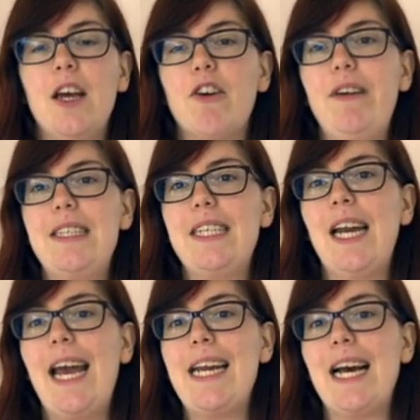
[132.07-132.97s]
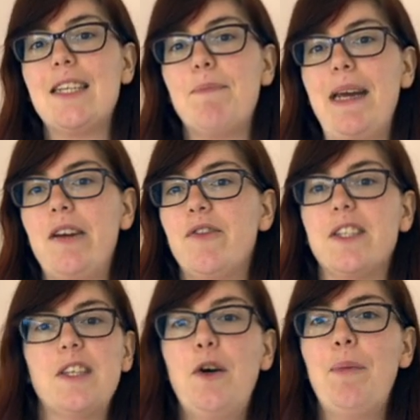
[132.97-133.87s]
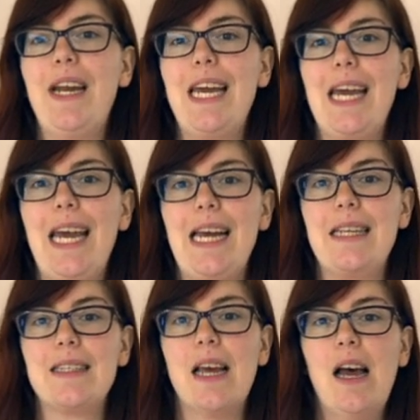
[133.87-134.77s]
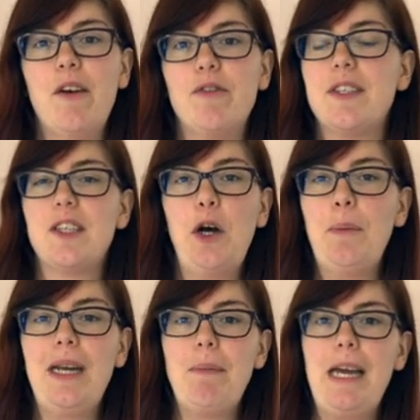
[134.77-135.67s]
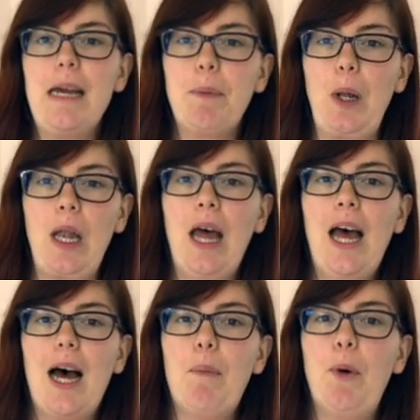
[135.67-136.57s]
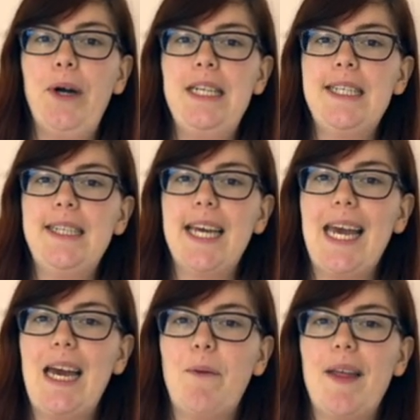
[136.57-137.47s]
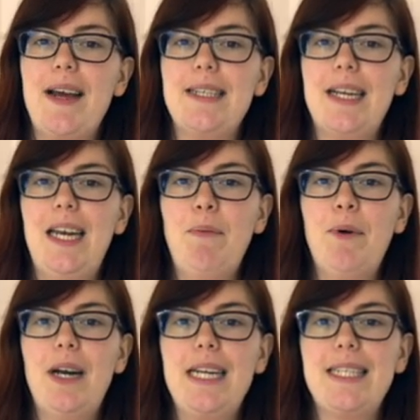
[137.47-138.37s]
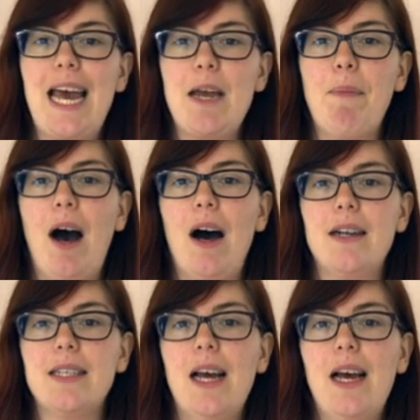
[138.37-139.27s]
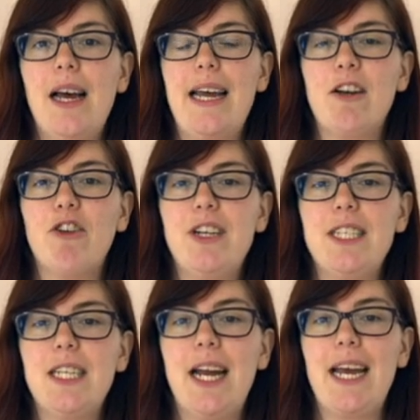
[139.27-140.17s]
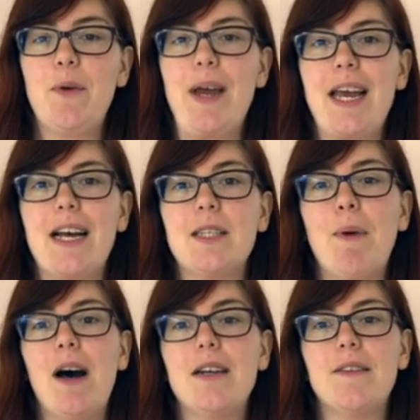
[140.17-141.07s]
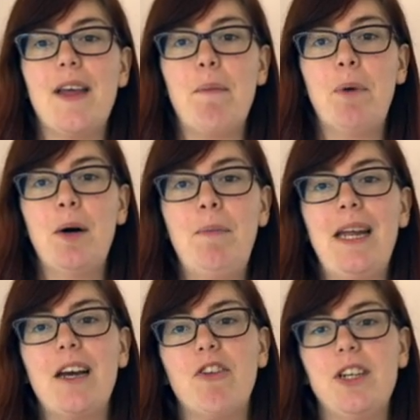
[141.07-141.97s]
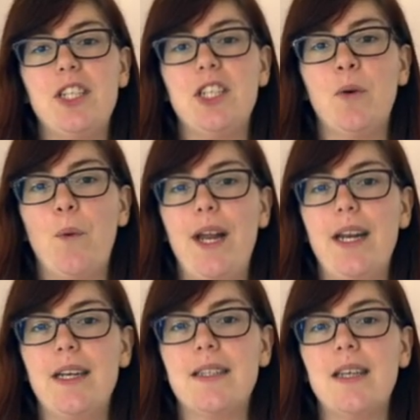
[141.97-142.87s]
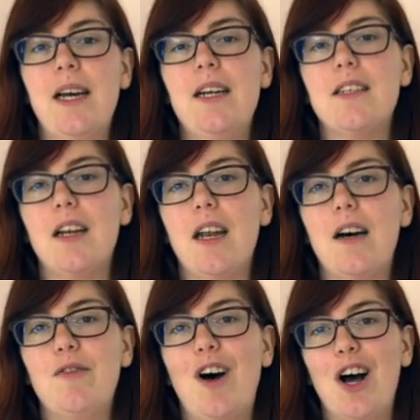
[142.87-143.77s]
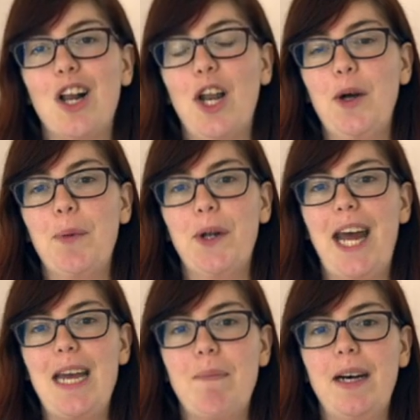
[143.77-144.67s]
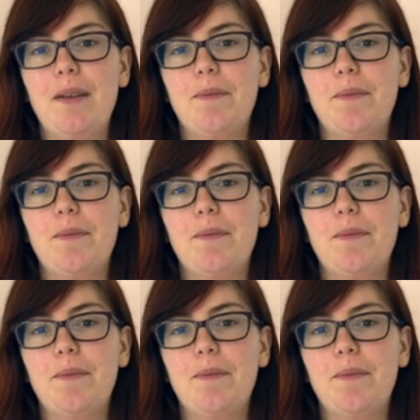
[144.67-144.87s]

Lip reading: Christian Aid has been for so many years, for so many people, a point in the year where they deliberately take part in Christian Aid Week as part of their public Christian witness to love our global neighbour.